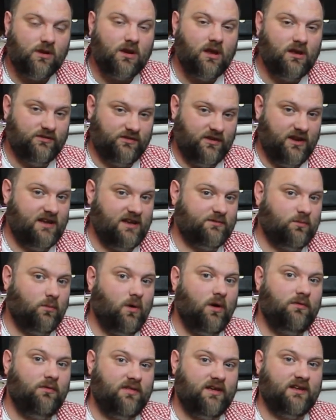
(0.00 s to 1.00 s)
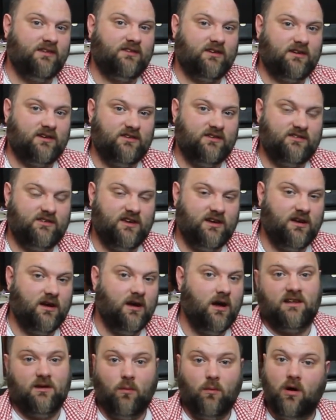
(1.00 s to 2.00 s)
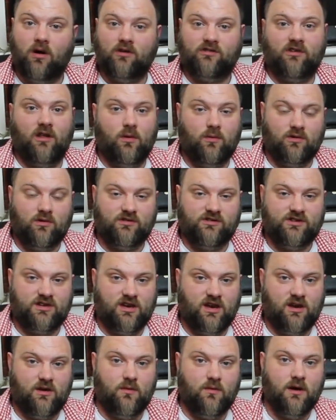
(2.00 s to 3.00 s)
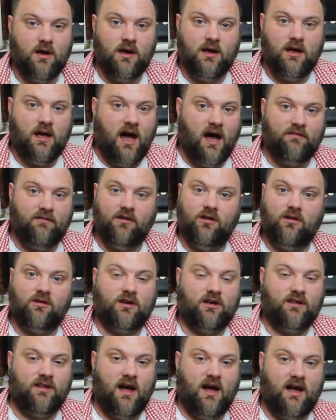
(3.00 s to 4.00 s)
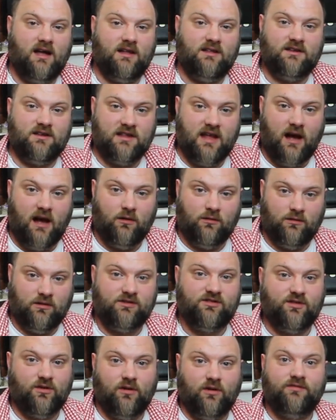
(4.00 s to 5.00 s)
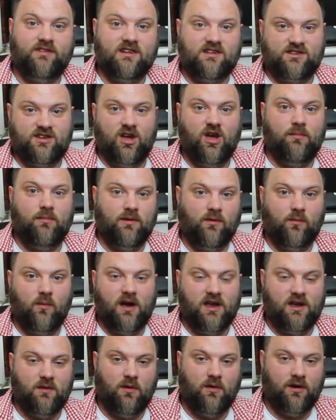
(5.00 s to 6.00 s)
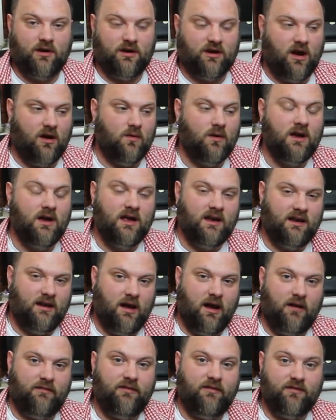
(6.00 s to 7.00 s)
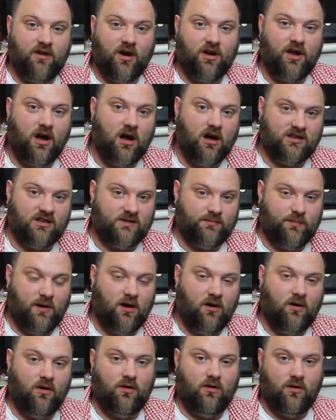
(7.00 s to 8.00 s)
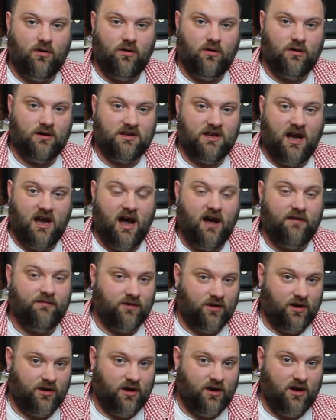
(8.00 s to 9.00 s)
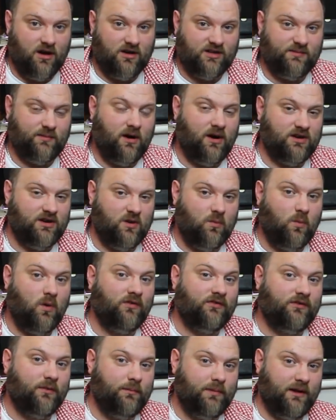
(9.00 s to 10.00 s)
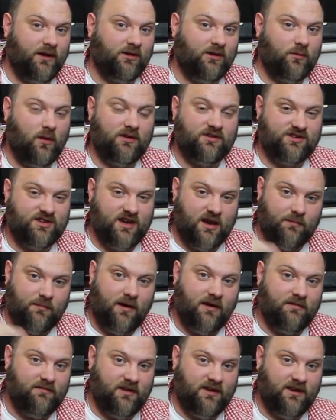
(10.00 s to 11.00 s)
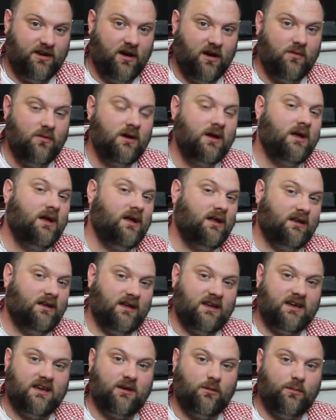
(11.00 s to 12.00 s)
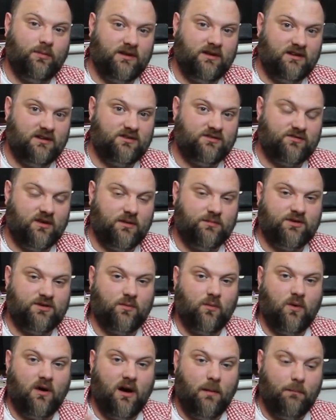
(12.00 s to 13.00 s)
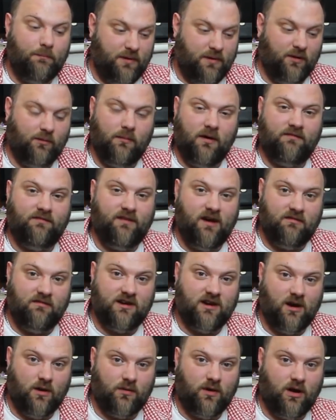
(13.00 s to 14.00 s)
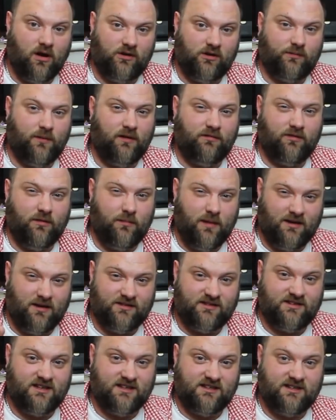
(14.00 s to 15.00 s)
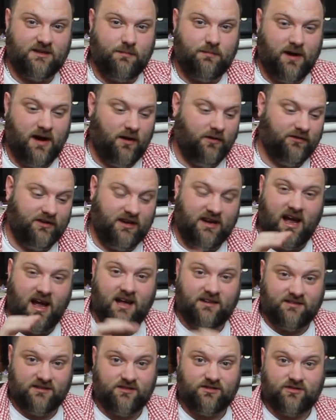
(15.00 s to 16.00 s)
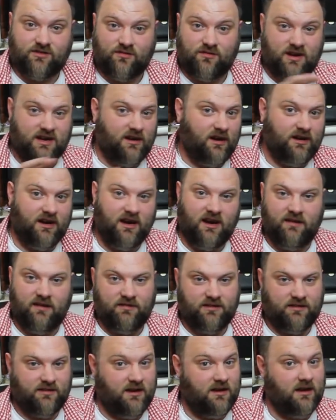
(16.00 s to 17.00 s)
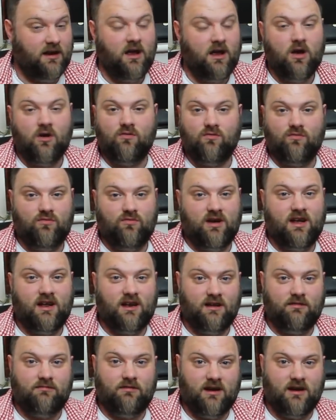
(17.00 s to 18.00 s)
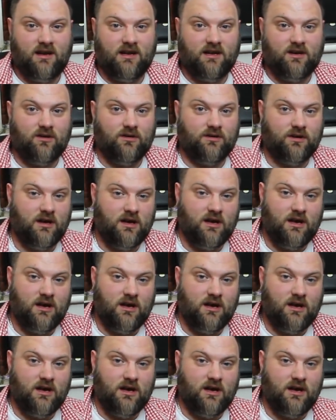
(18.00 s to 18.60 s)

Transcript: So that's one thing to consider. What's local to you? Have a look at that, and that will sort of determine where you want to go. Now, if you've got a hotspot or you haven't got a hotspot and you want to build one, check my video. Link will be in the description, where I built my very own hotspot for about £60, and it has a screen on it and everything. Really good.